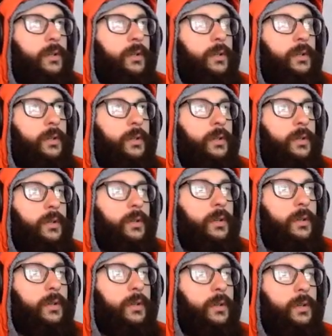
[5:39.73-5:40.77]

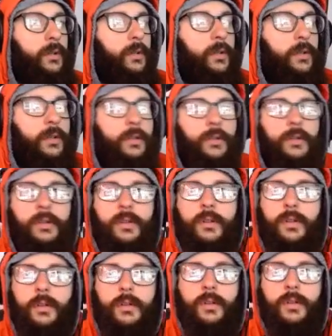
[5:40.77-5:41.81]

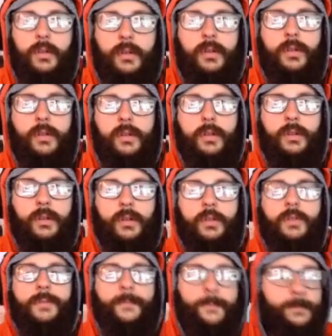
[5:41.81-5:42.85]

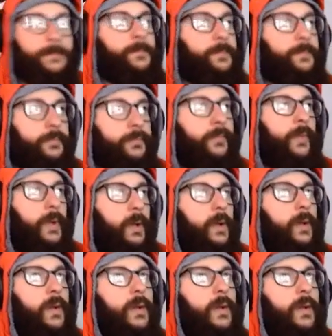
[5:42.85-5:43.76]
The person shown says nothing.